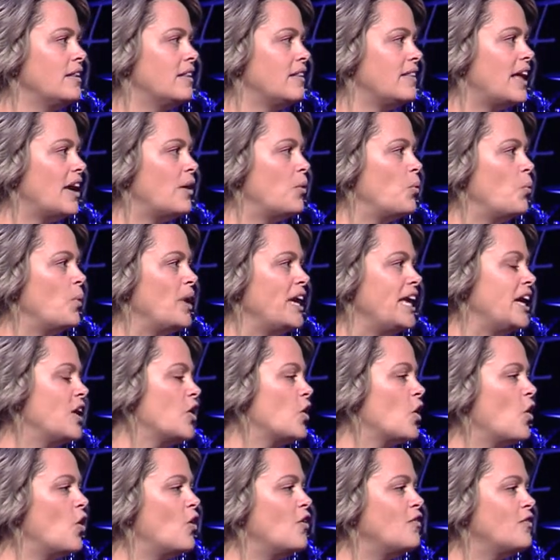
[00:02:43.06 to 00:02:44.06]
That we
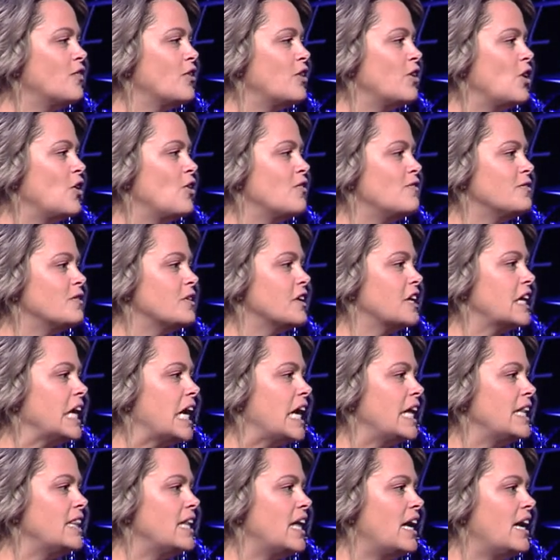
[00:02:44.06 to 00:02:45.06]
hear over and over
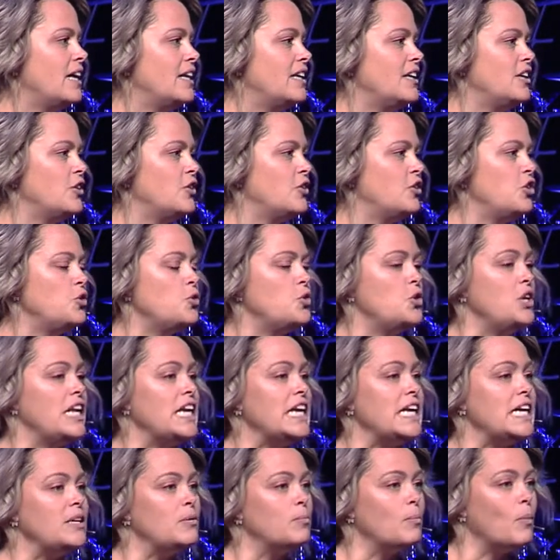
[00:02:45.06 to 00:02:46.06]
again that, you know, you
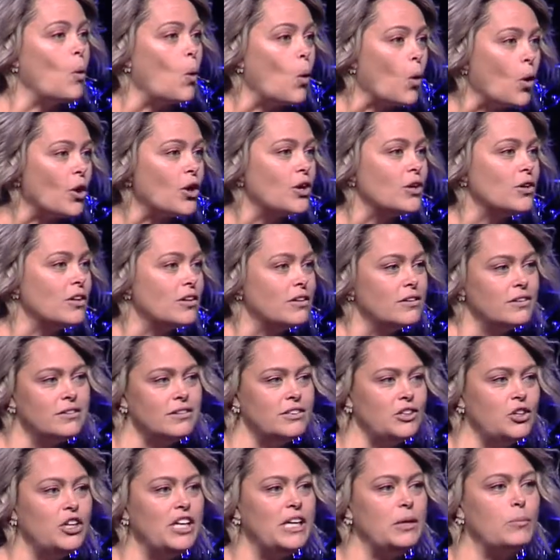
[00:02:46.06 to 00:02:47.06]
need more
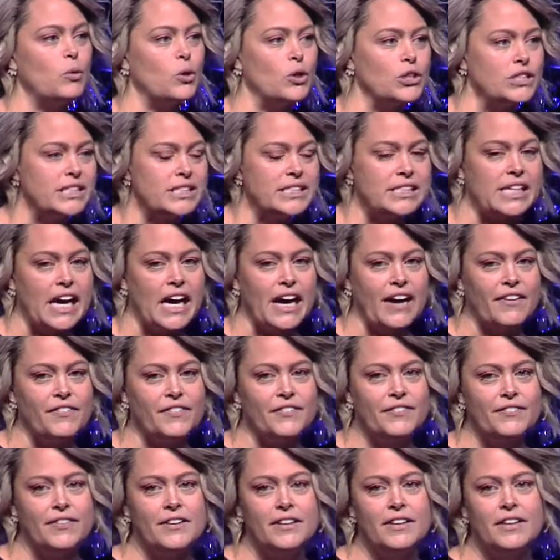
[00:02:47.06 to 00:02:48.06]

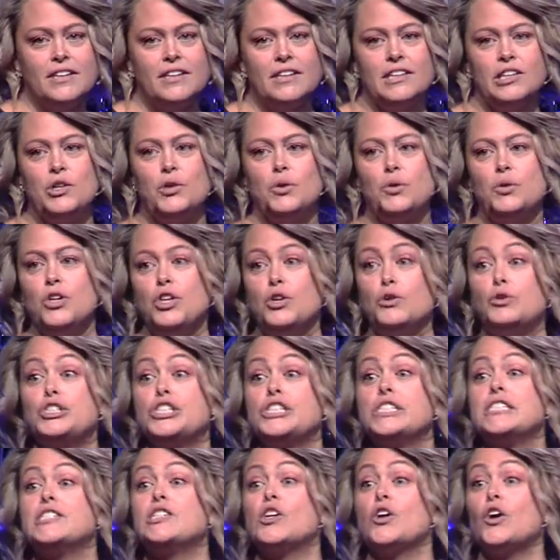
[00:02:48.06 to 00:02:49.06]
stuff, you
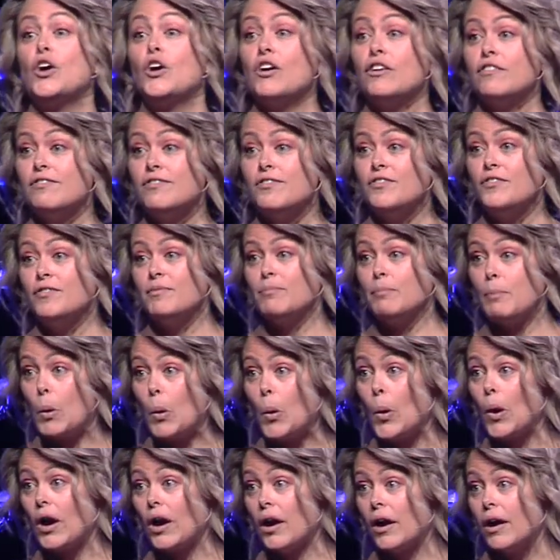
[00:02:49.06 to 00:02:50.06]
deserve
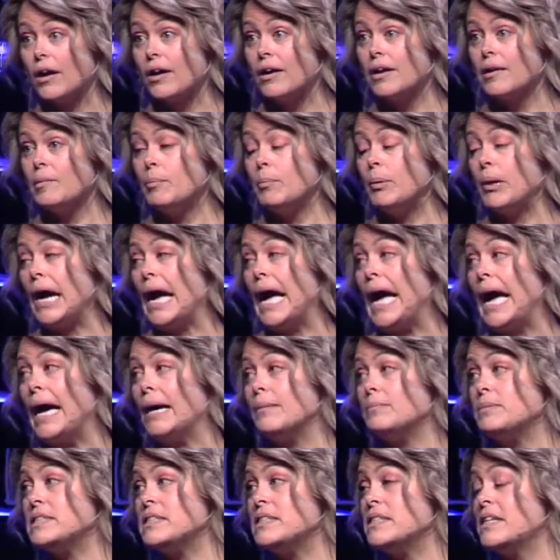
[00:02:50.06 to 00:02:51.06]
more,
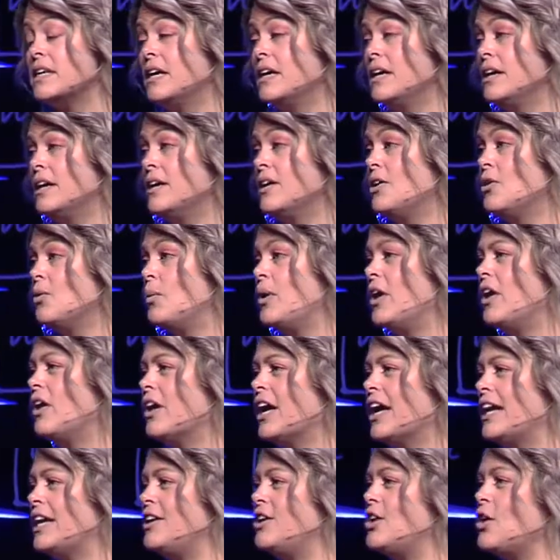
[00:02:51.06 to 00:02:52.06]
perhaps. We all
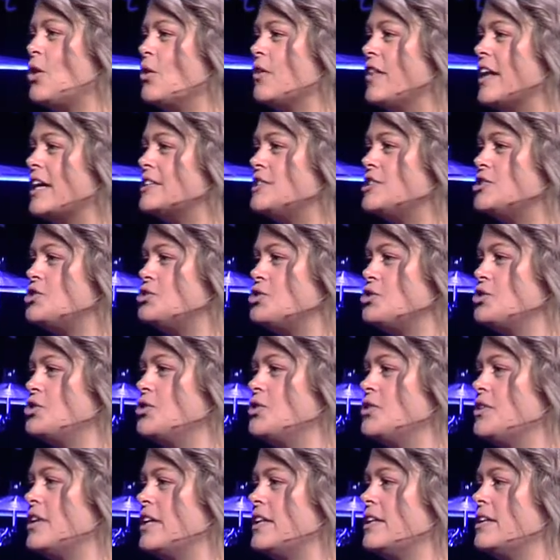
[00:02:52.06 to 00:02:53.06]
kind of know that's
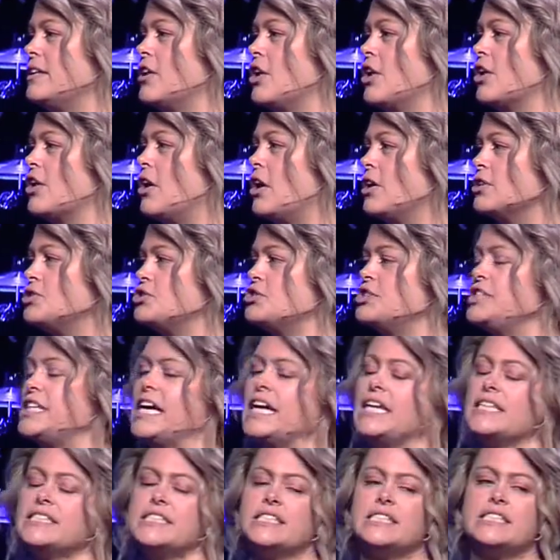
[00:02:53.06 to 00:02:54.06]
true, that our culture
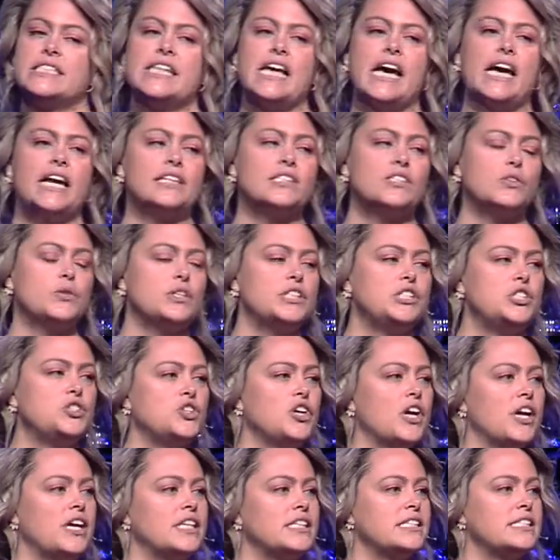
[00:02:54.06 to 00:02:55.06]
tells us that. It's always
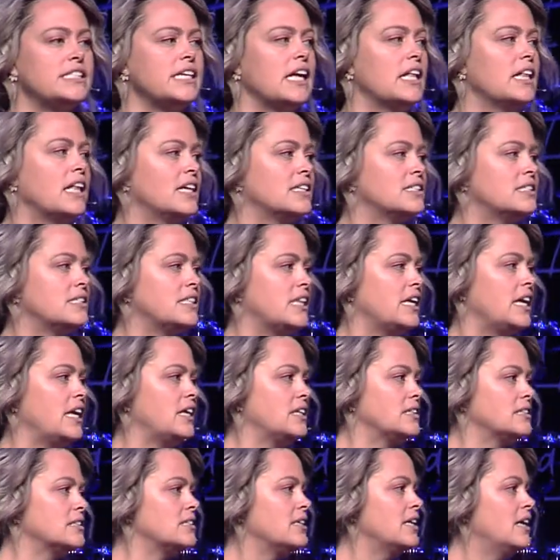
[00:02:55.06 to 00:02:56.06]
trying to sell us
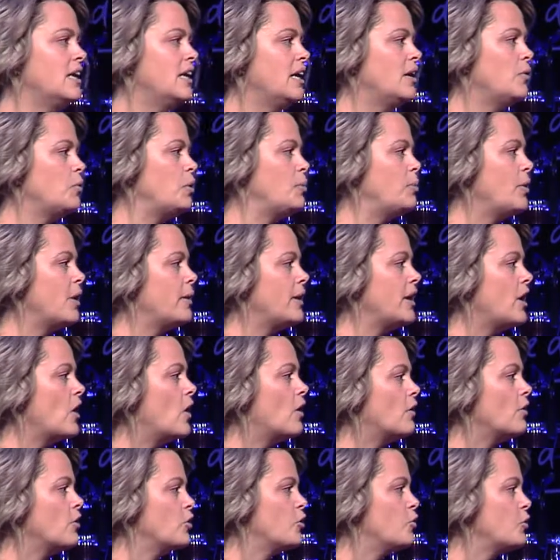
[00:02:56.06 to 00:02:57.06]
things. We'd probably
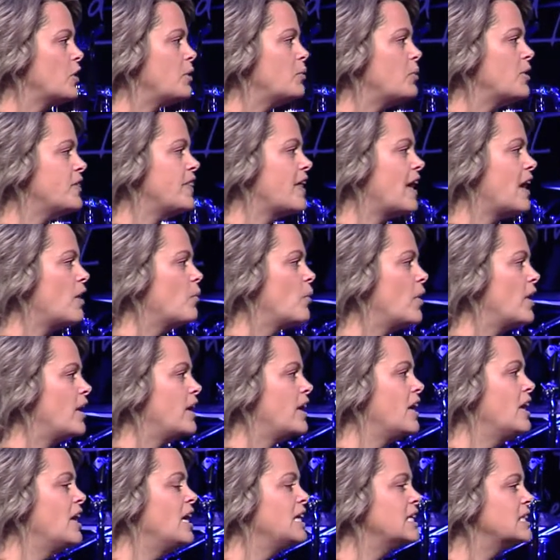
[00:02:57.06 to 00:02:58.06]
all agree with that one.